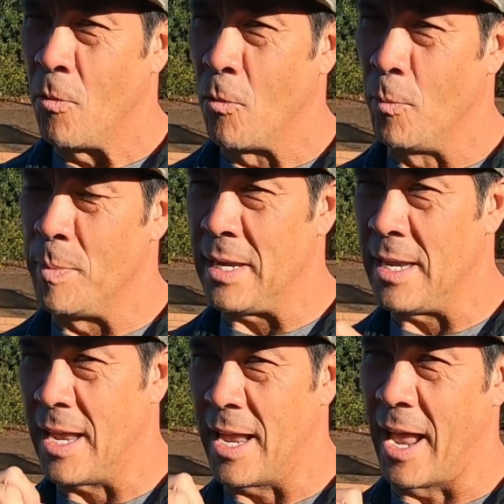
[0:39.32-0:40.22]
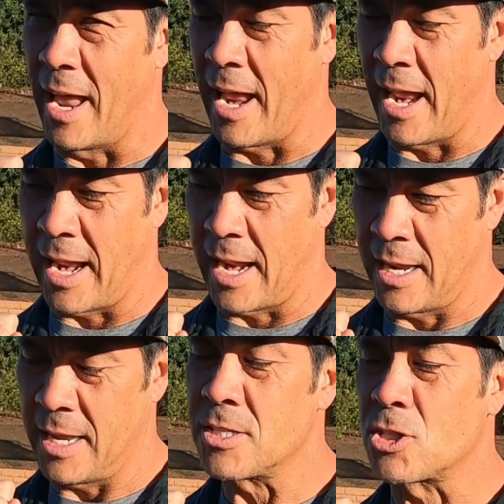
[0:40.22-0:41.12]
will be
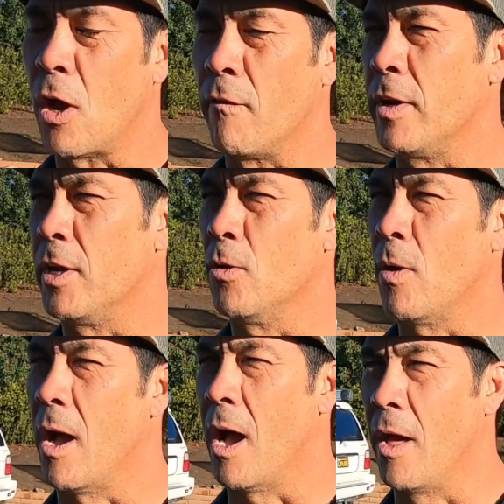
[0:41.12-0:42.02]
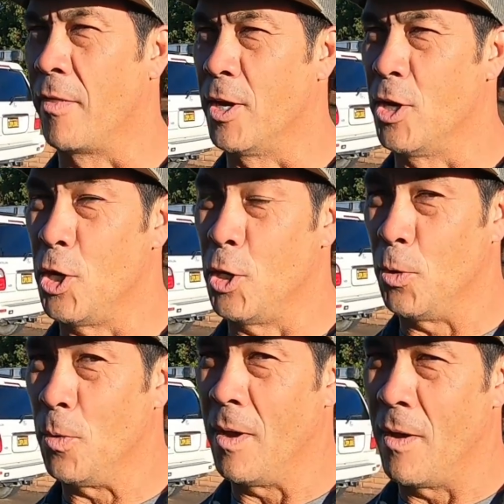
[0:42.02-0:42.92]
a install video on the
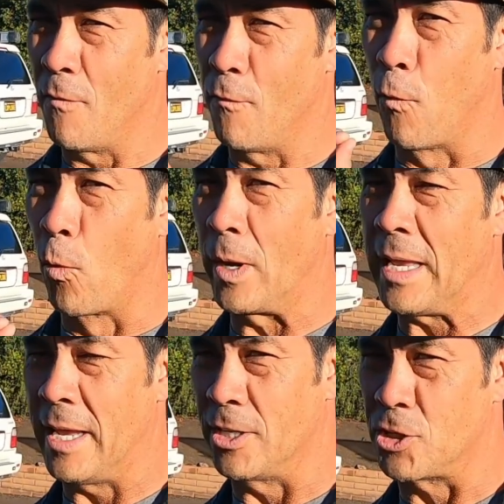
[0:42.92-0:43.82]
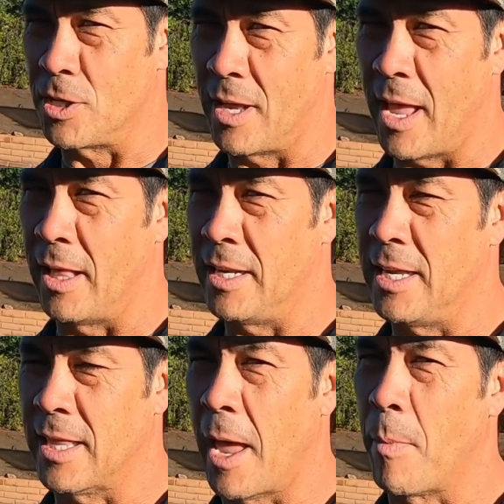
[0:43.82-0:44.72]
new 40-inch
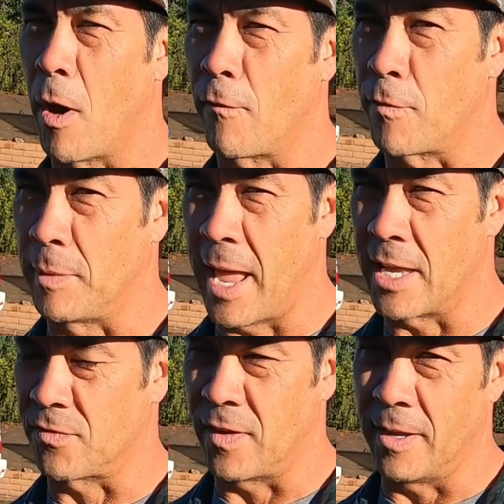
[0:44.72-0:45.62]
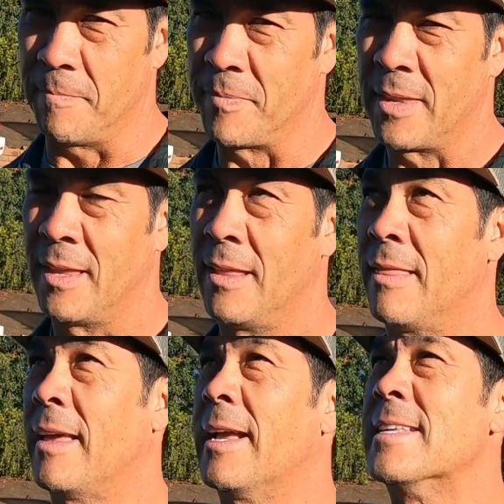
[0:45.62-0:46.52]
LED light bar from Lasfit.
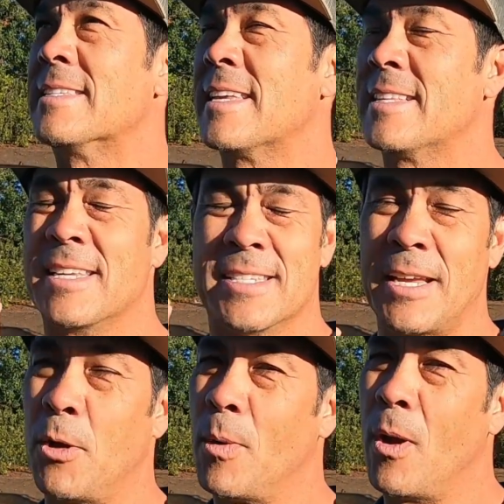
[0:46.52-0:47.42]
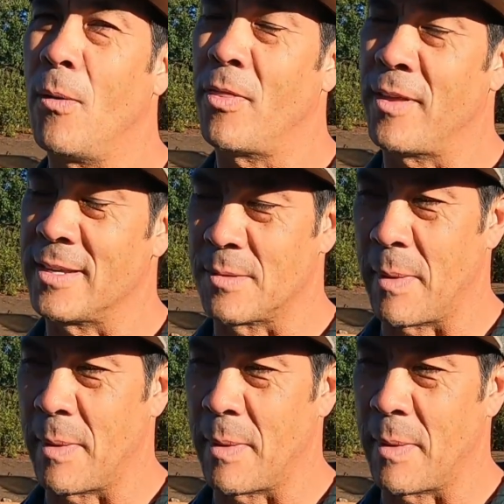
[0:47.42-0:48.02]
It's a single row. Thing is